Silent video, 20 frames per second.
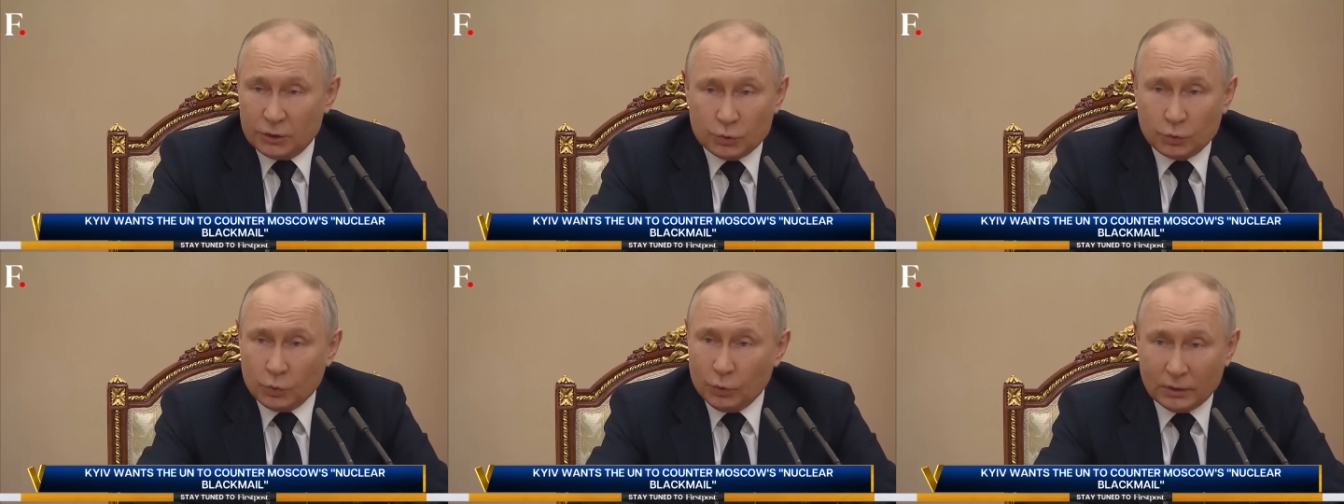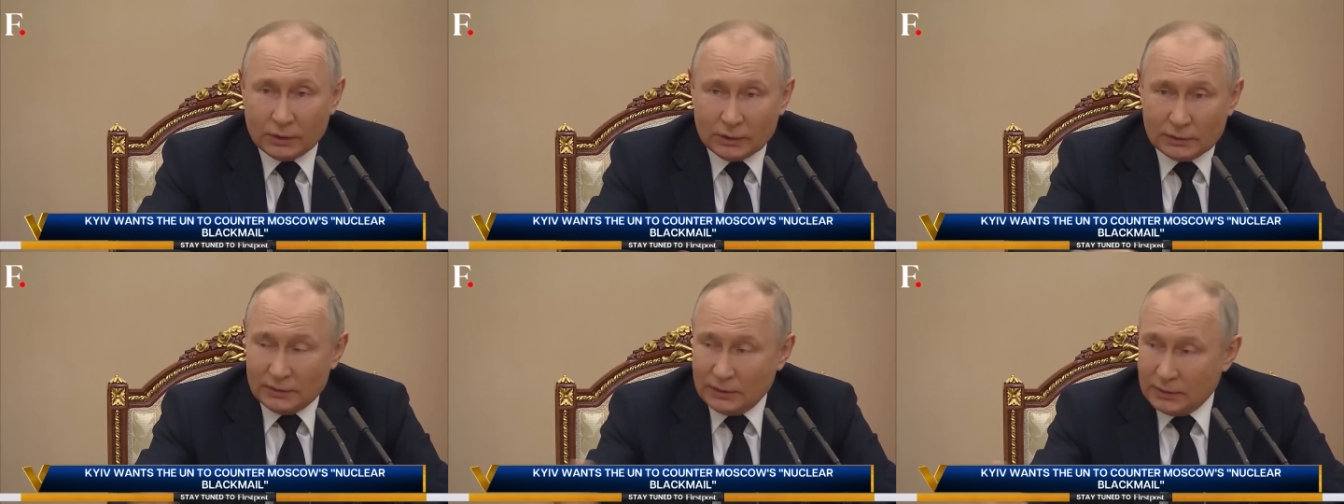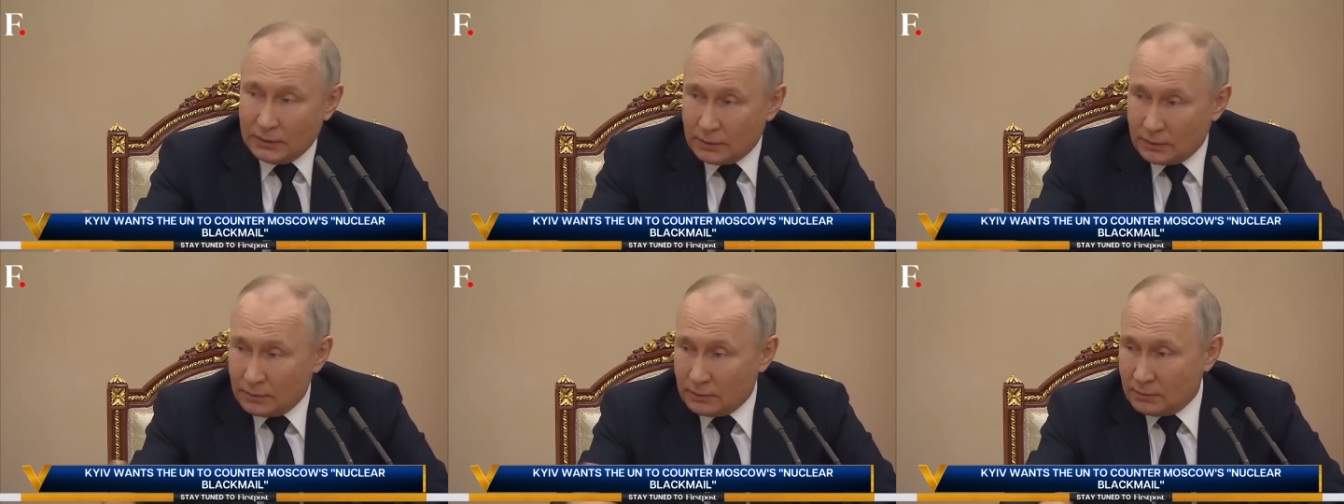We do not
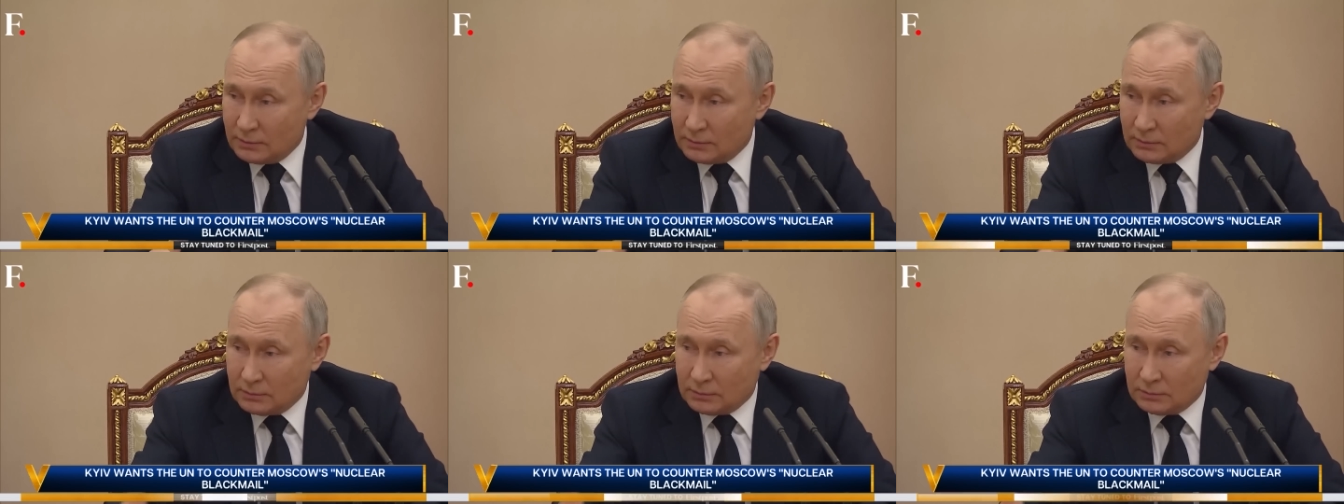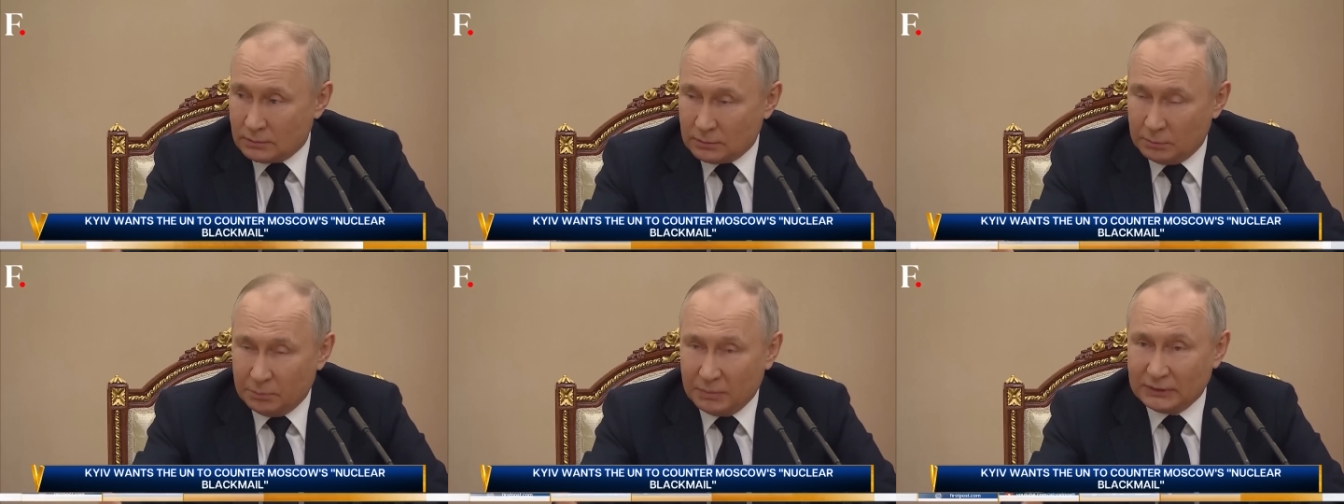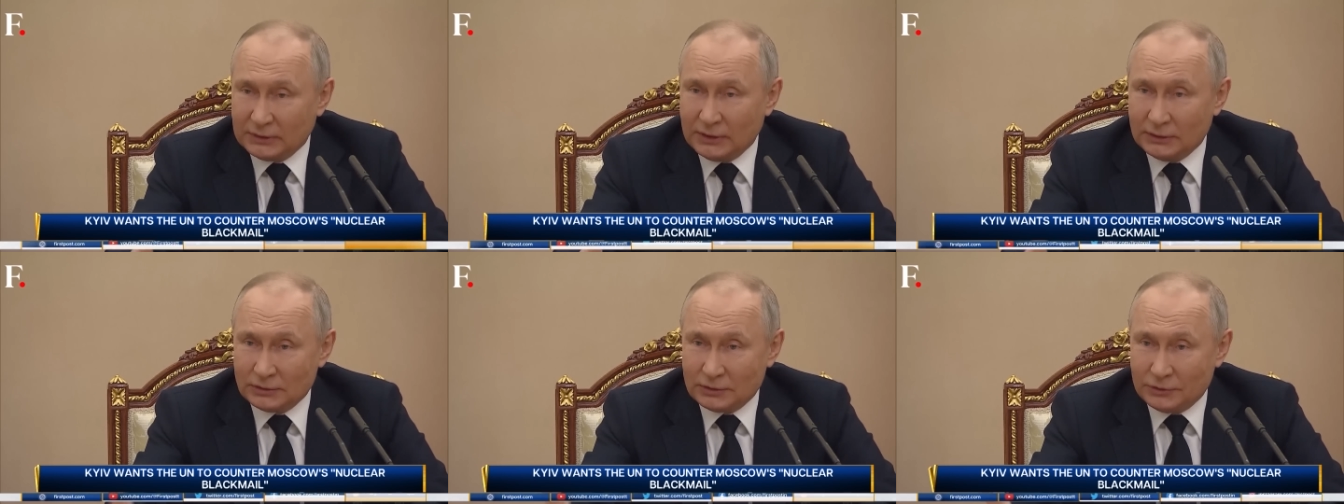transfer nuclear
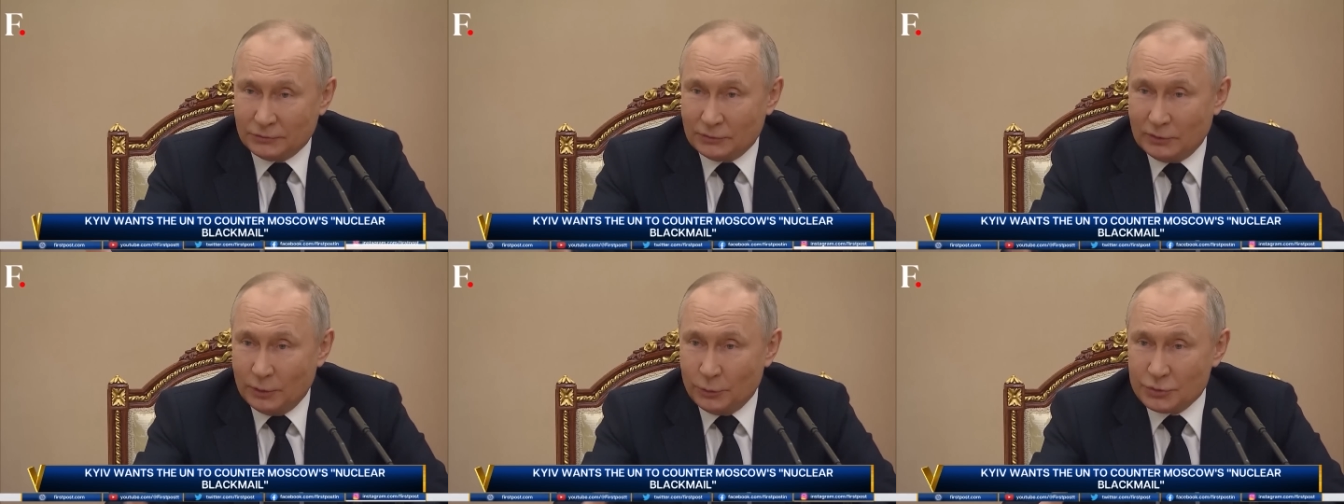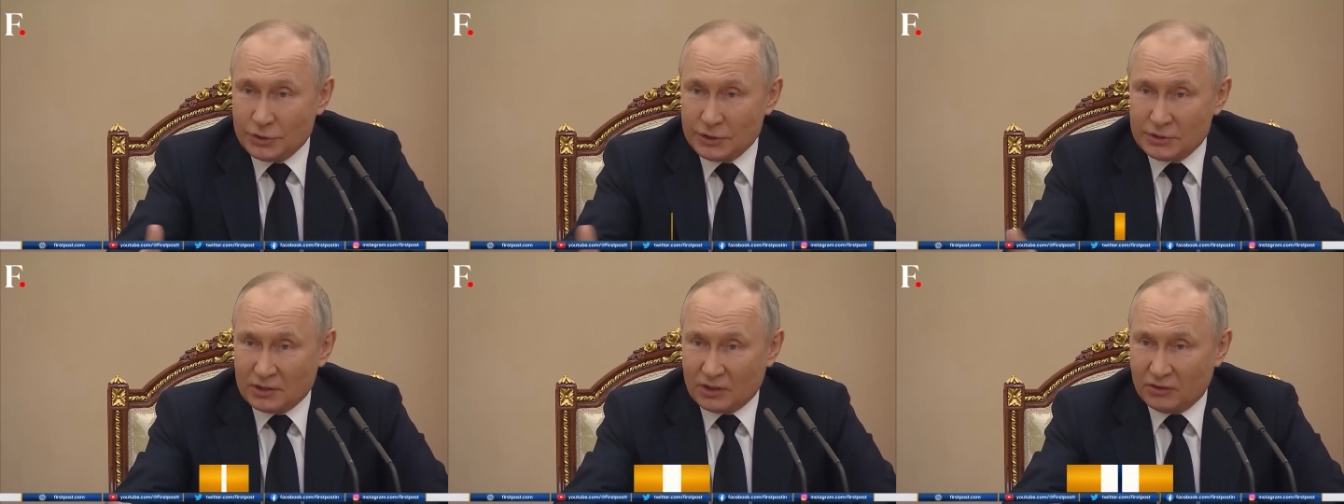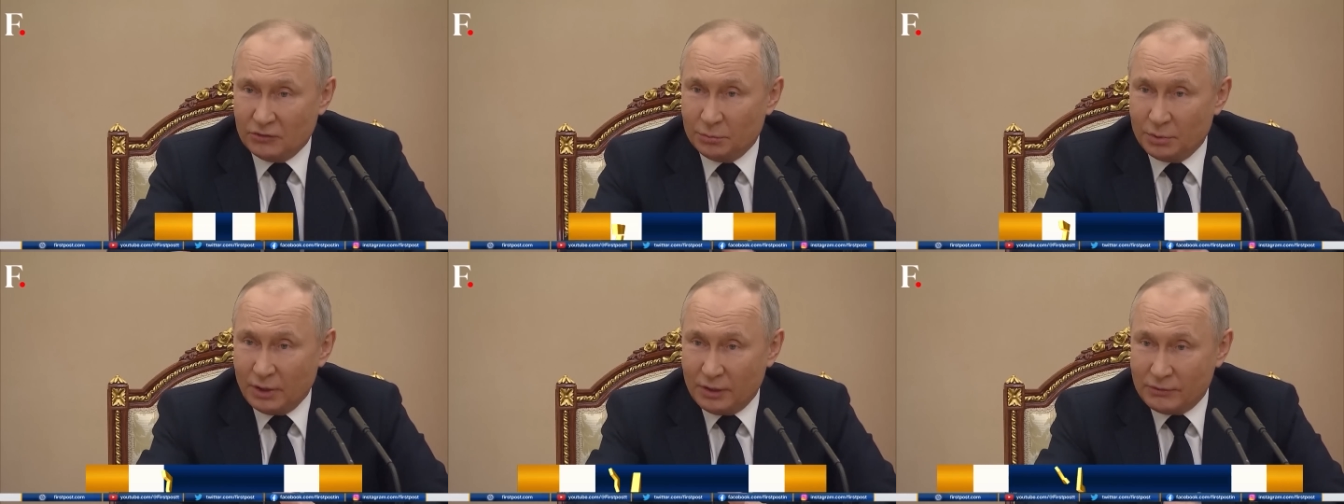weapons, and the
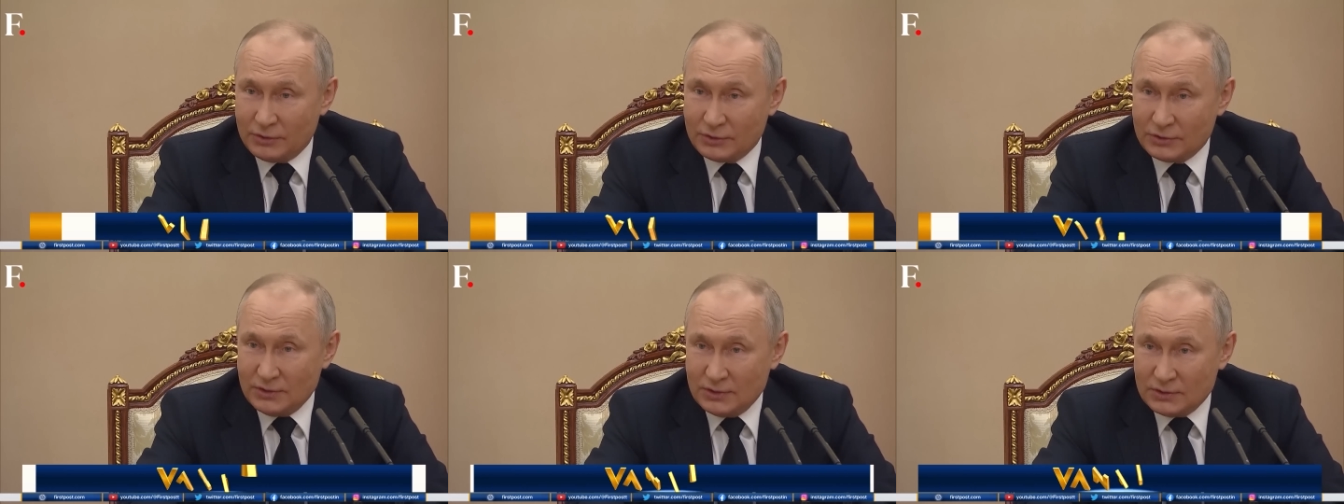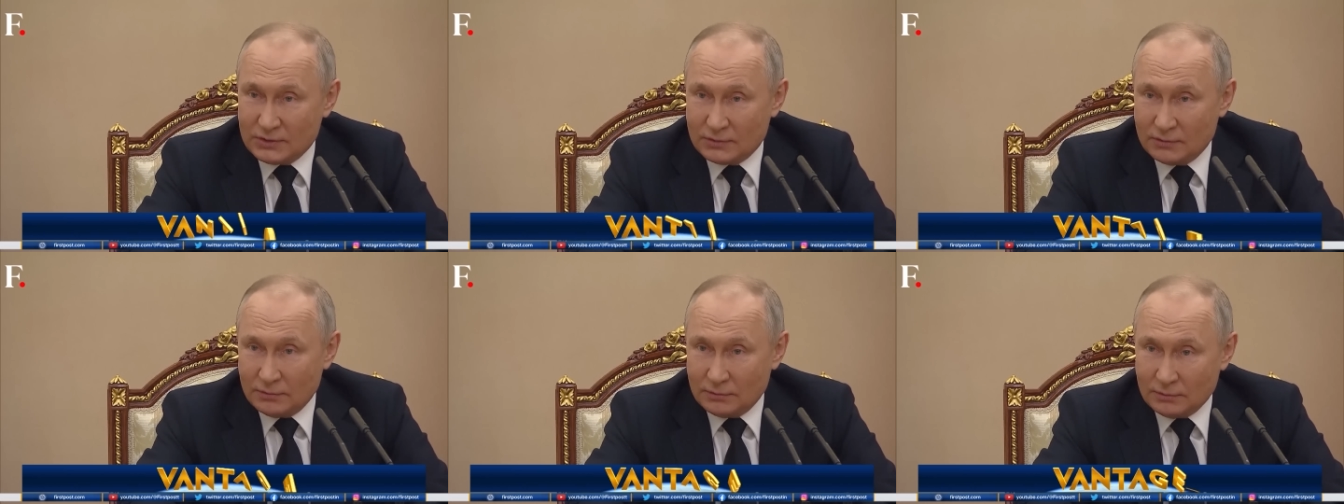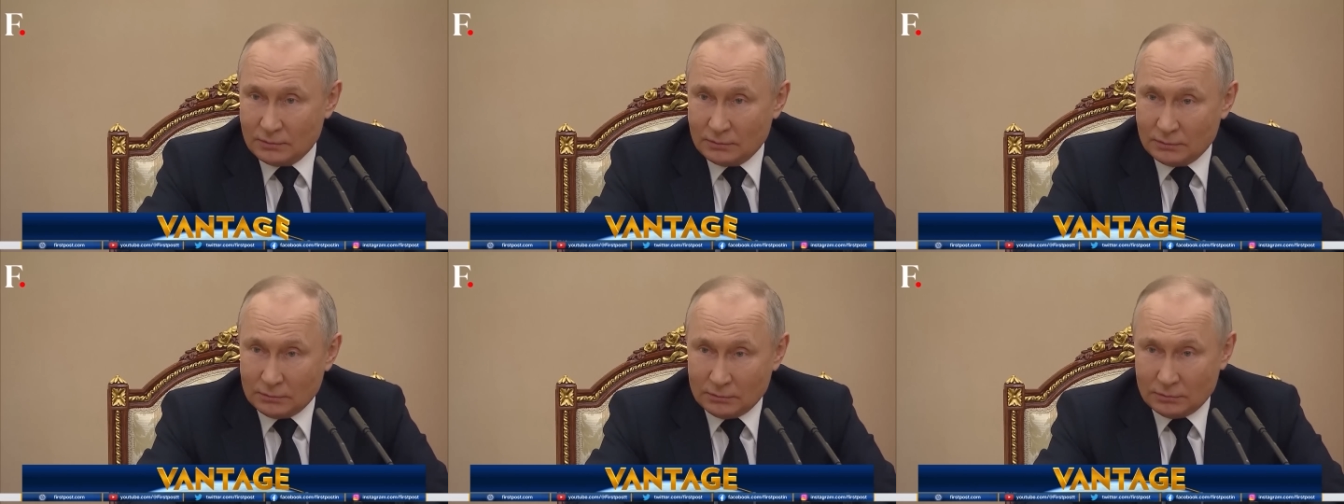United States does
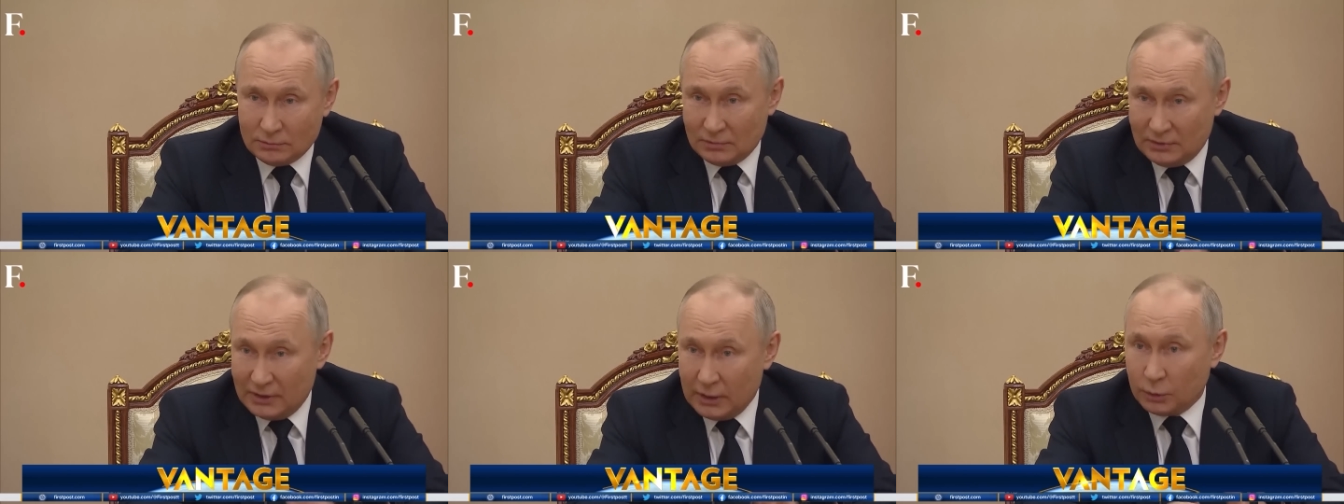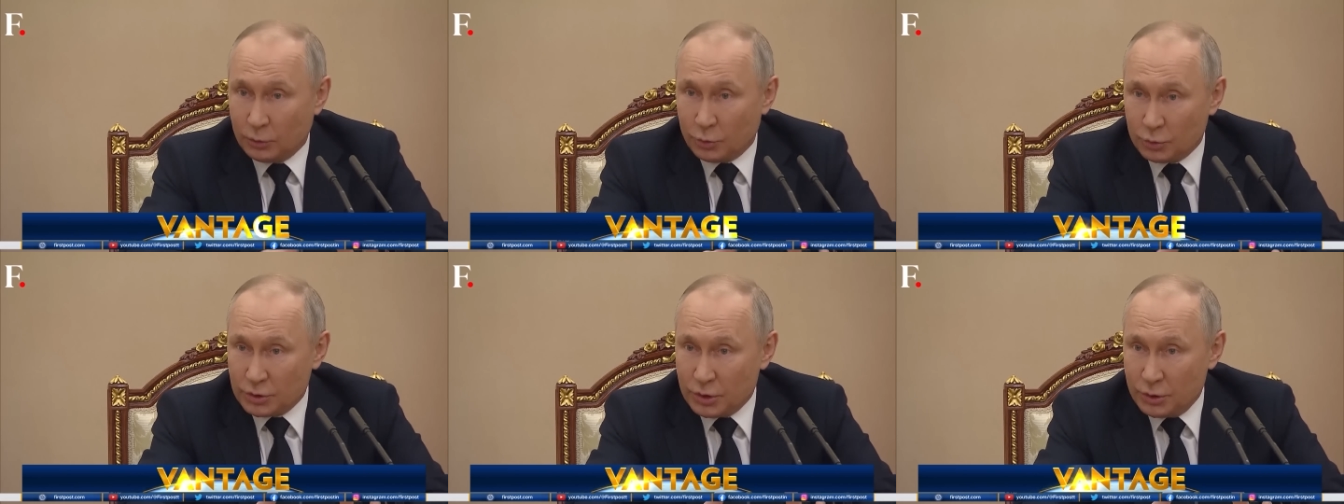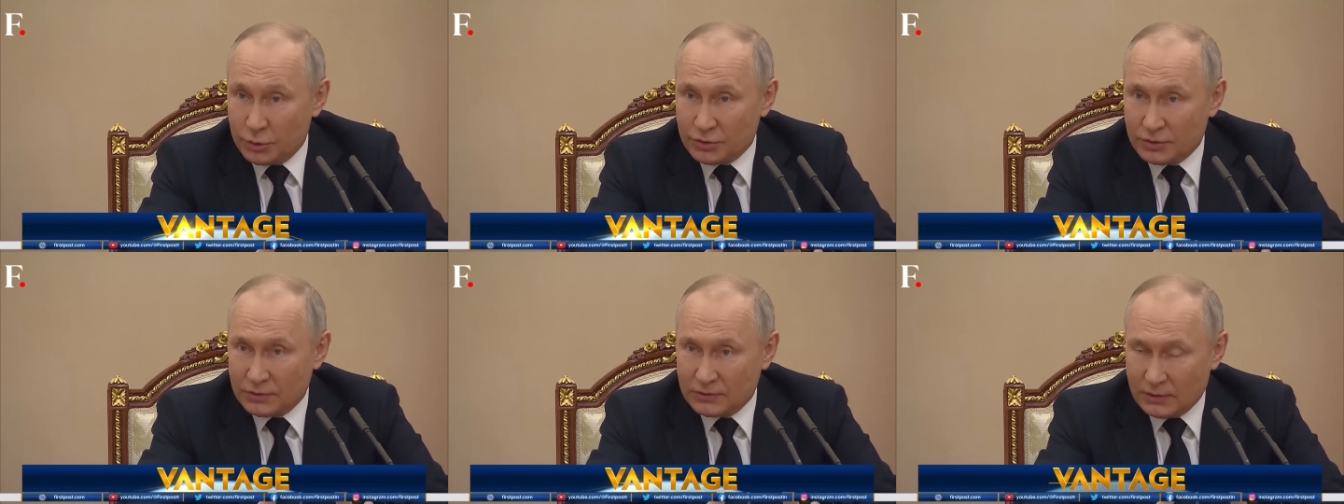not transfer nuclear
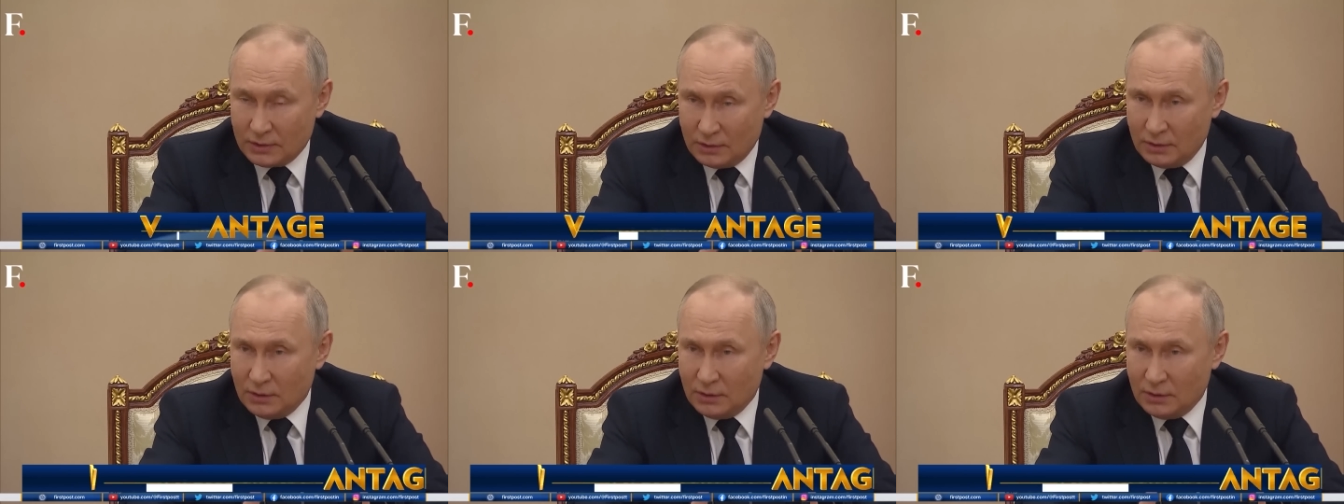weapons to